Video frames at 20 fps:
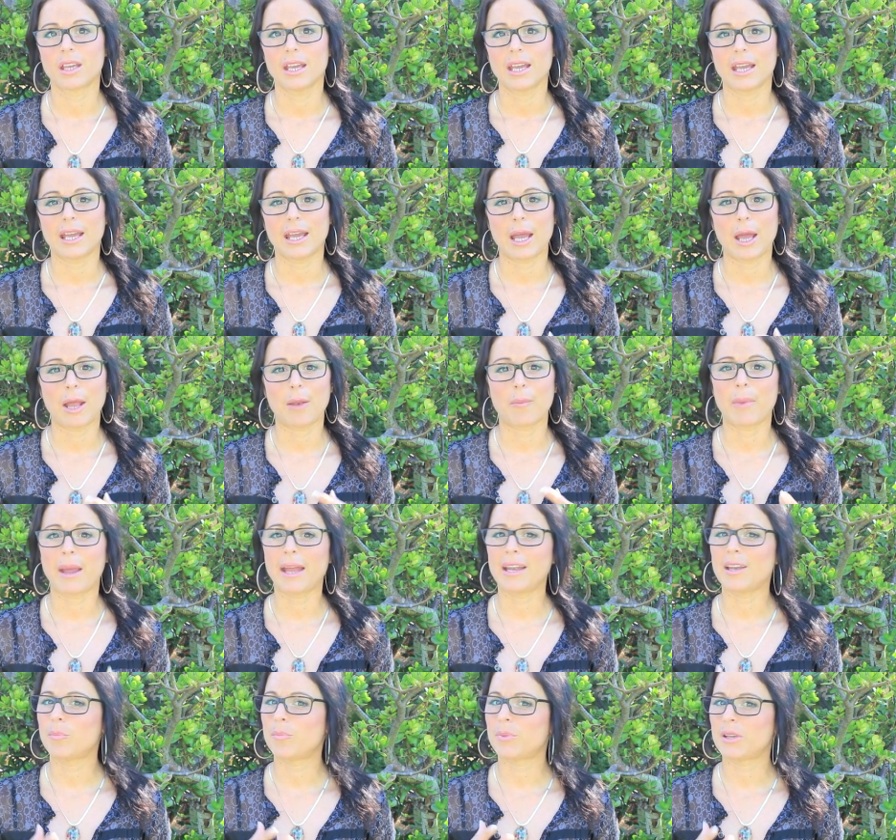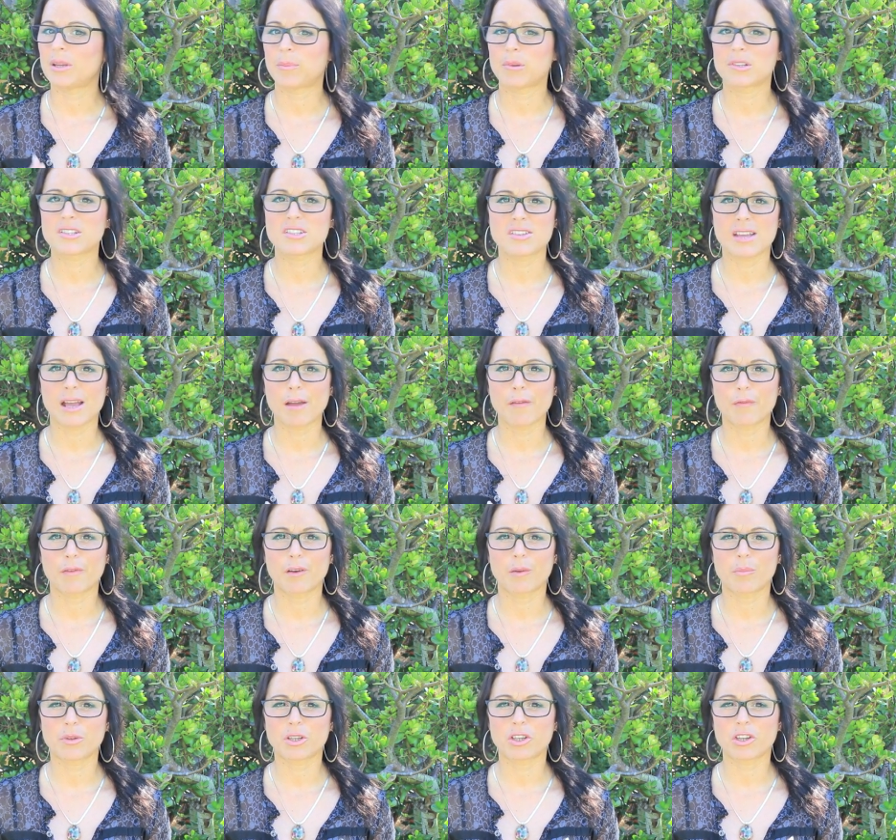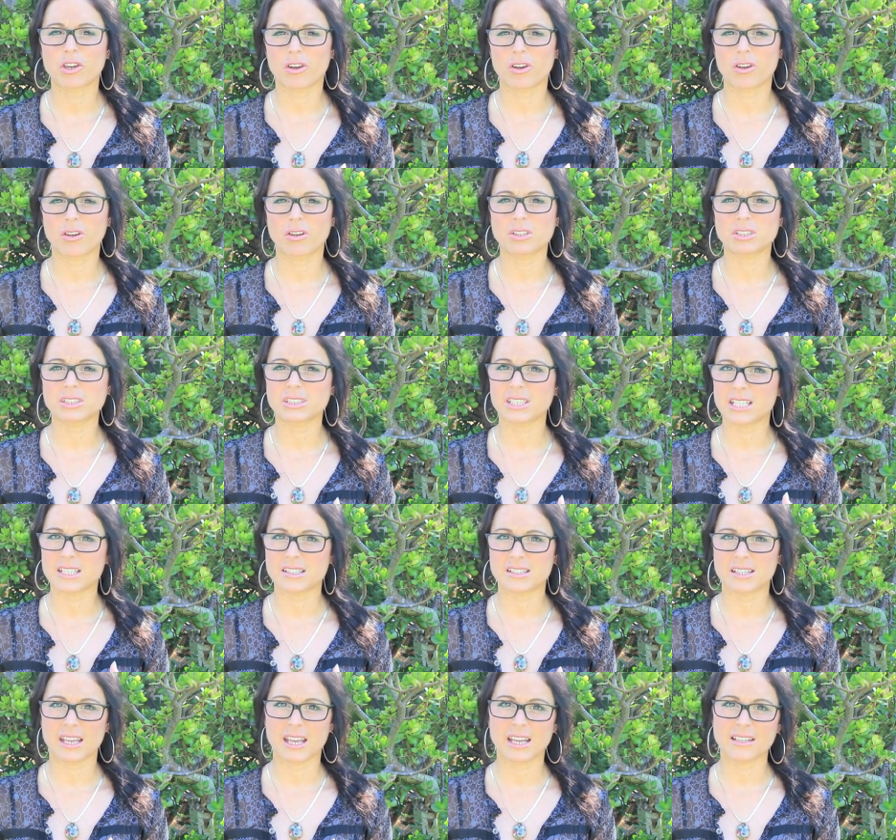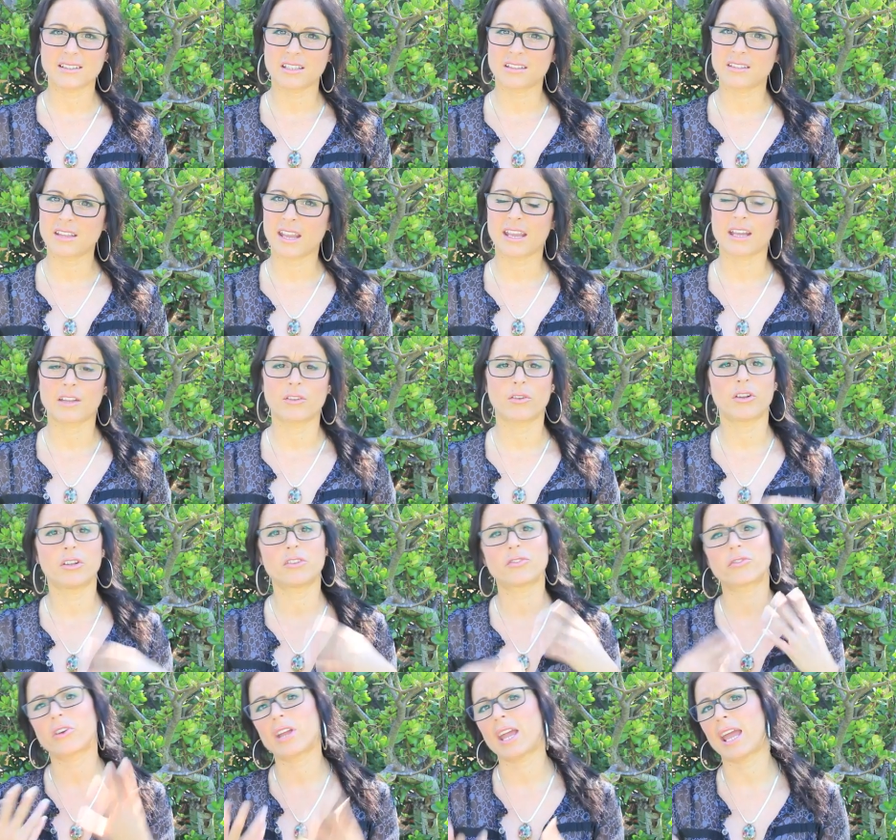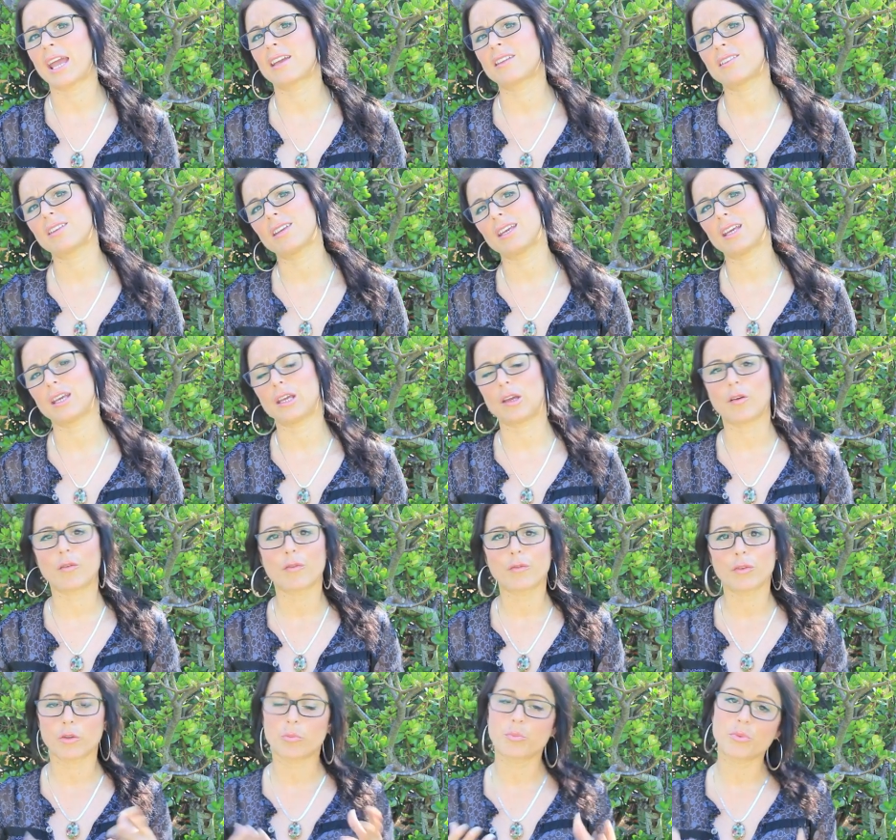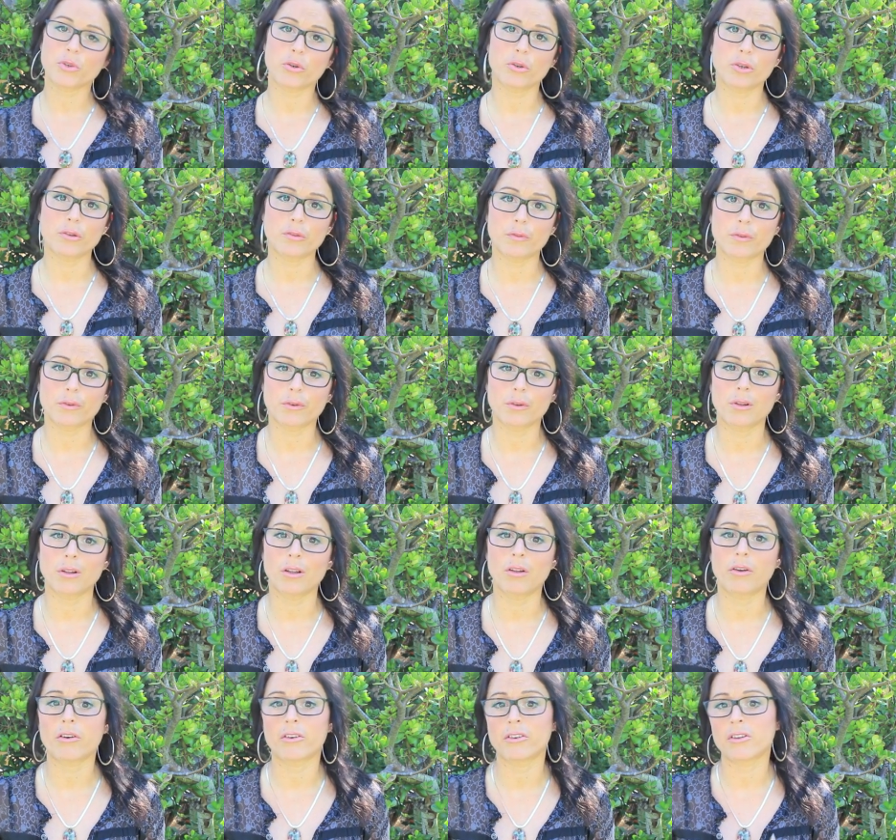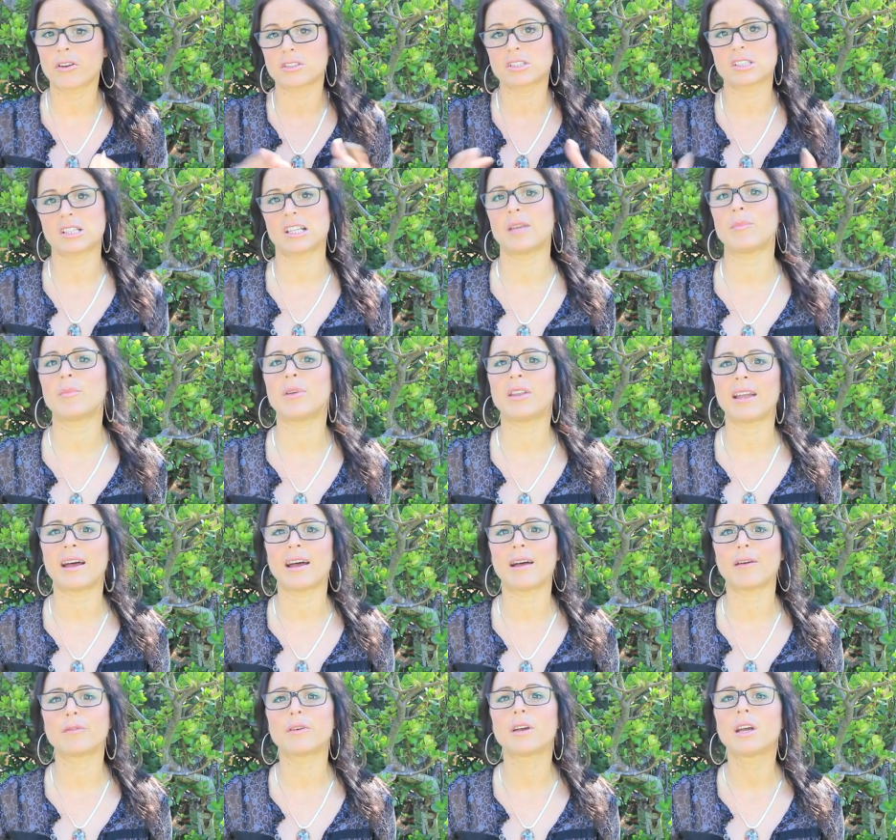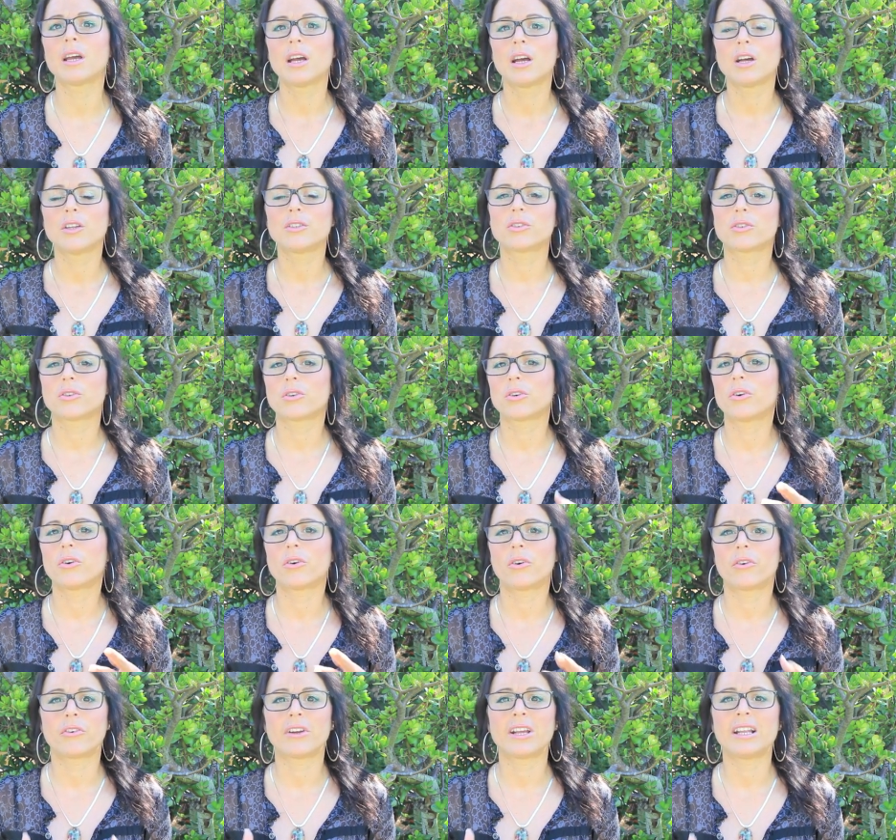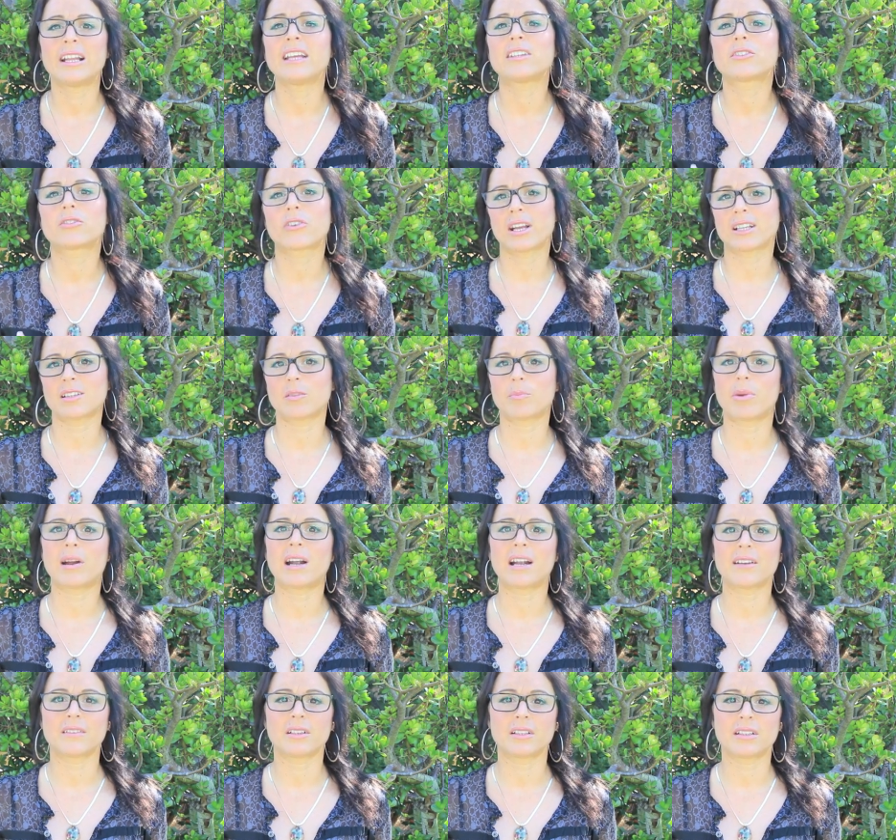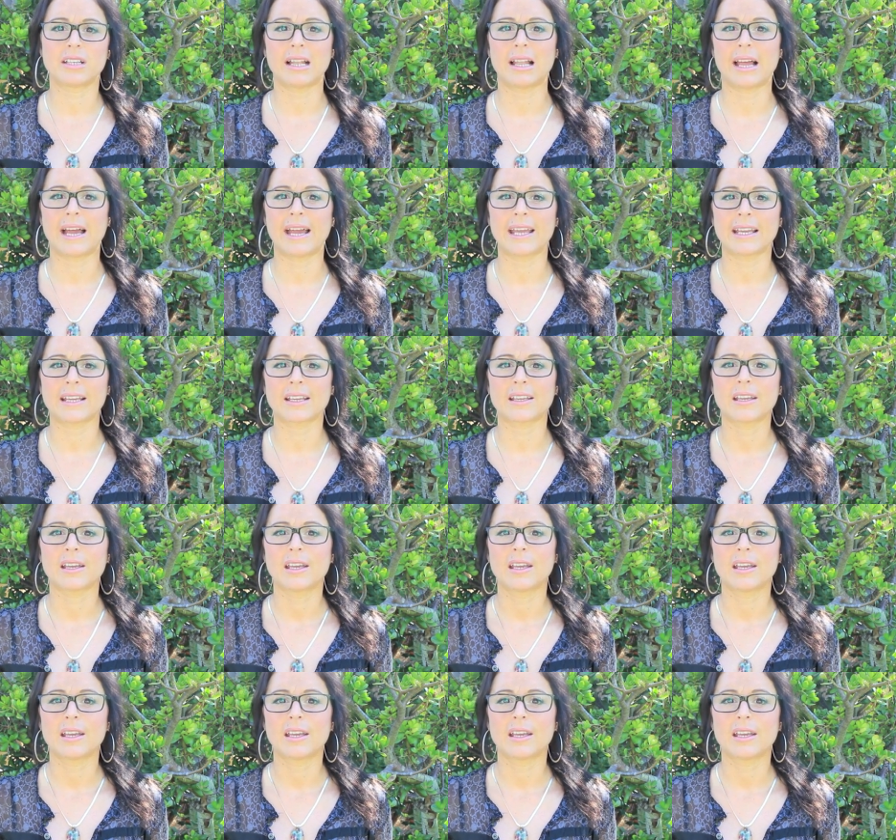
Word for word: And many people suffer because they think that they are not attractive, not beautiful, or not slim enough to really attract the partner they like.